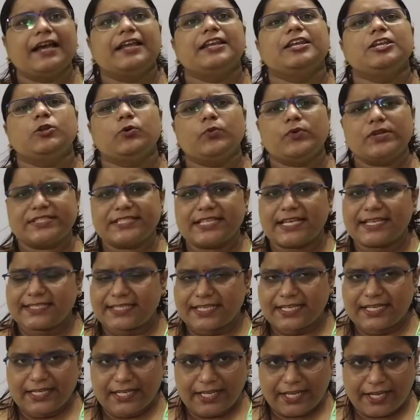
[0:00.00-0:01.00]
Lewis
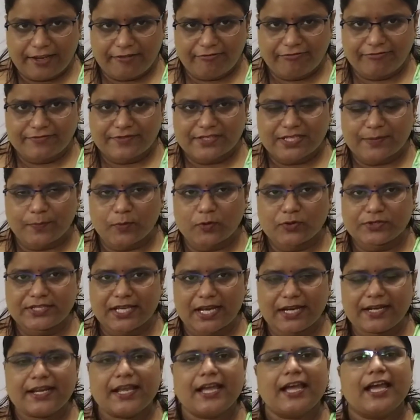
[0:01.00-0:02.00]
acid, if suppose
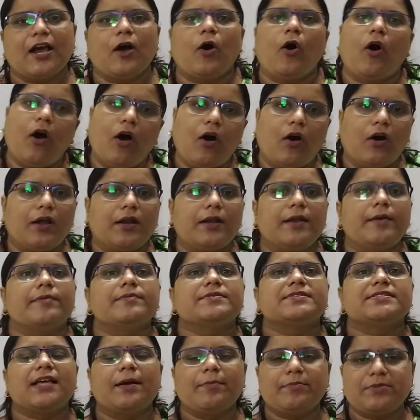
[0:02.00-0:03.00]
that, or
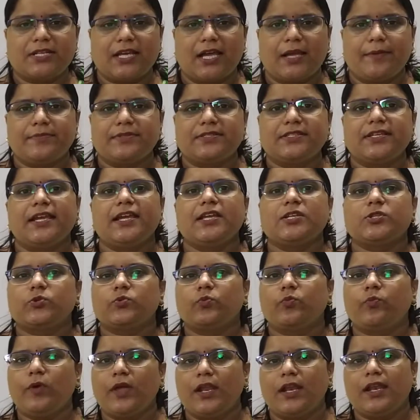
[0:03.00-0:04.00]
sometimes it
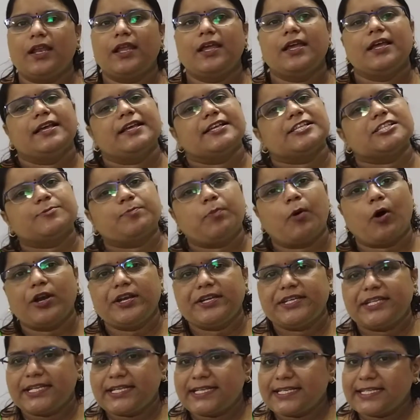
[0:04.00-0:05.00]
will
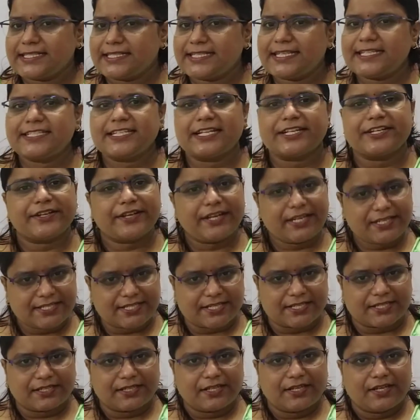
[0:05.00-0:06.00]
spontaneously
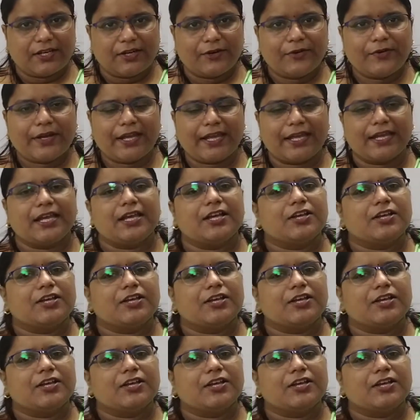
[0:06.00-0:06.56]
generated. Okay,